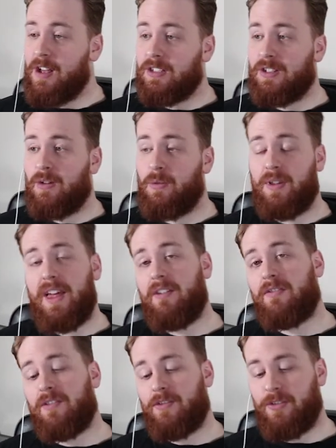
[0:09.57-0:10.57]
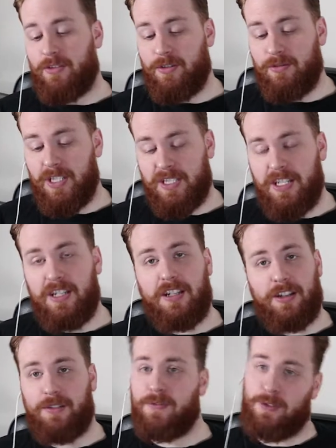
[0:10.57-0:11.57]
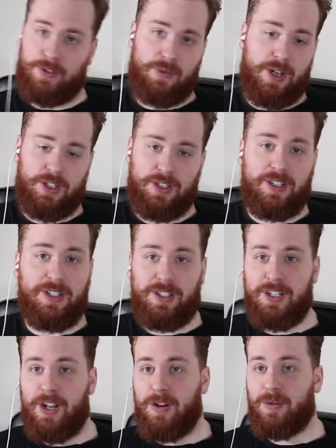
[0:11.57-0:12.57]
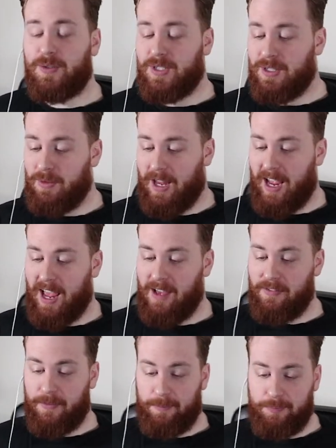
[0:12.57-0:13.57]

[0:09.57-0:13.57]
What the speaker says: So without further ado, let's get into the first question, you know, see what I have.